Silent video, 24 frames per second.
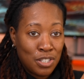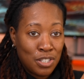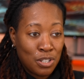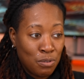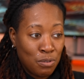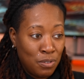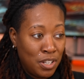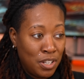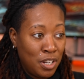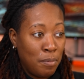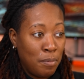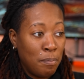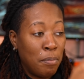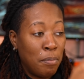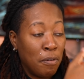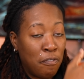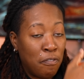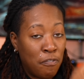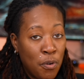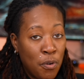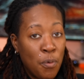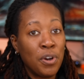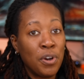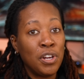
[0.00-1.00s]
screen
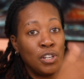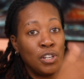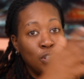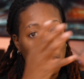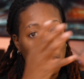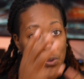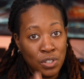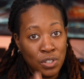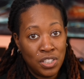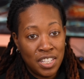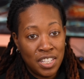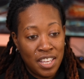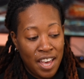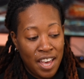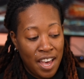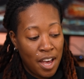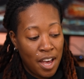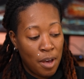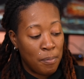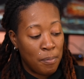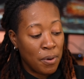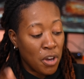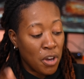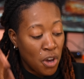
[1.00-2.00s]
before it loaded the
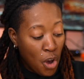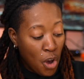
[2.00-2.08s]
app